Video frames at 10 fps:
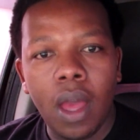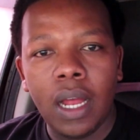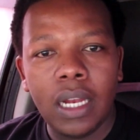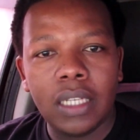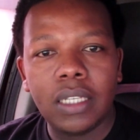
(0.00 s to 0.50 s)

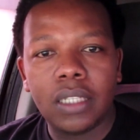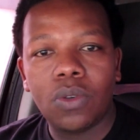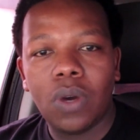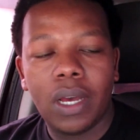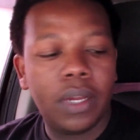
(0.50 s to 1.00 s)
Let's just
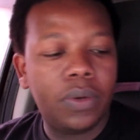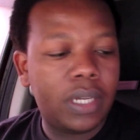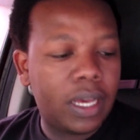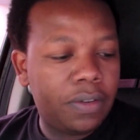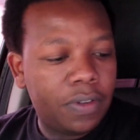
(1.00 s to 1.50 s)
go ahead, we
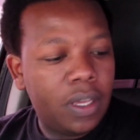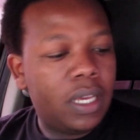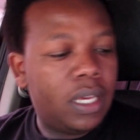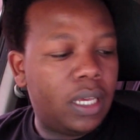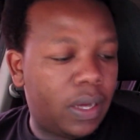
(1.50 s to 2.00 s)
dive
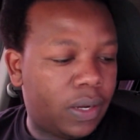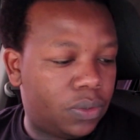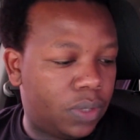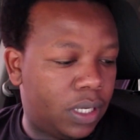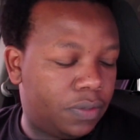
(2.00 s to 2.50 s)
in our
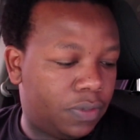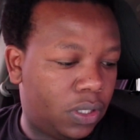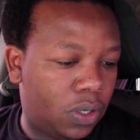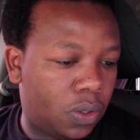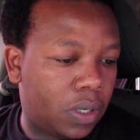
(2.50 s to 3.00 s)
today's
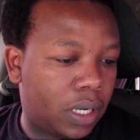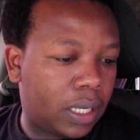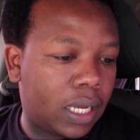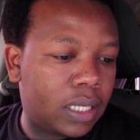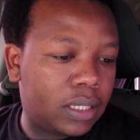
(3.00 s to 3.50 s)
video. And
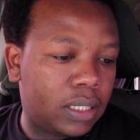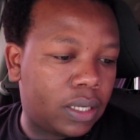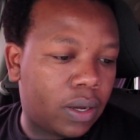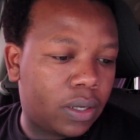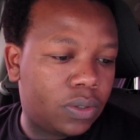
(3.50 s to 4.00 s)
guys, in
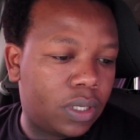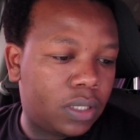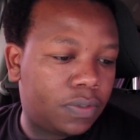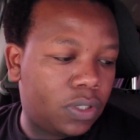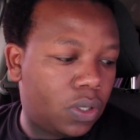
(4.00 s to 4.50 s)
our today's
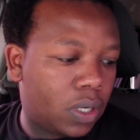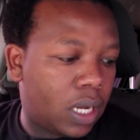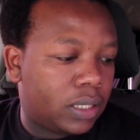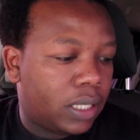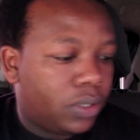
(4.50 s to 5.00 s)
video,
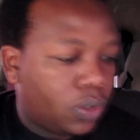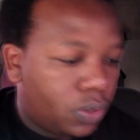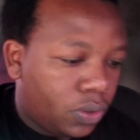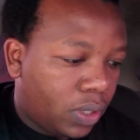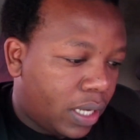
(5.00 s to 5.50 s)
as I told
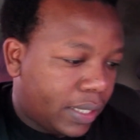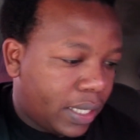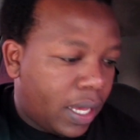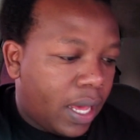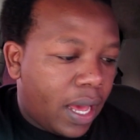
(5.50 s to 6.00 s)
you guys,
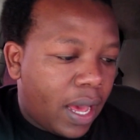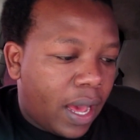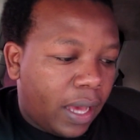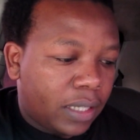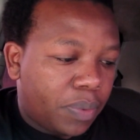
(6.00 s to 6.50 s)

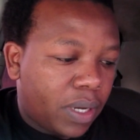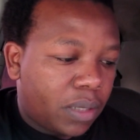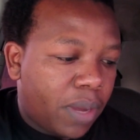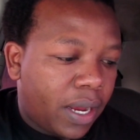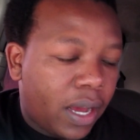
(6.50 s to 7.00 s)
I expect
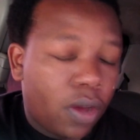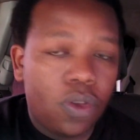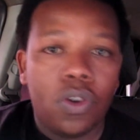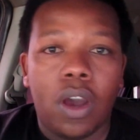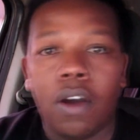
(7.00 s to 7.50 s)
by now
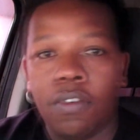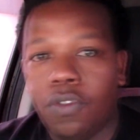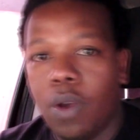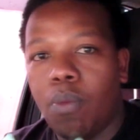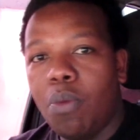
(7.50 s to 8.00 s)
you have
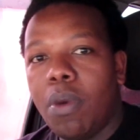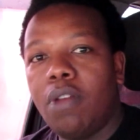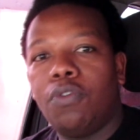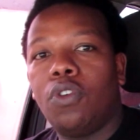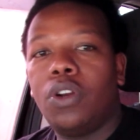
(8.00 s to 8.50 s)
your mobile
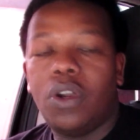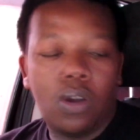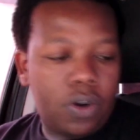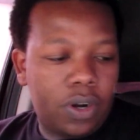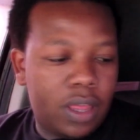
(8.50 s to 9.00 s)
phone
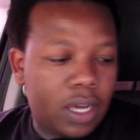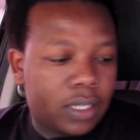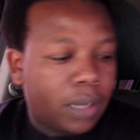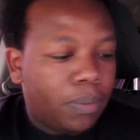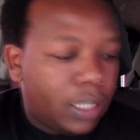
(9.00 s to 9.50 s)
or either
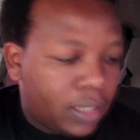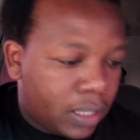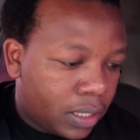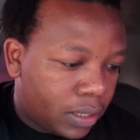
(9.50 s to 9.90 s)
tablet.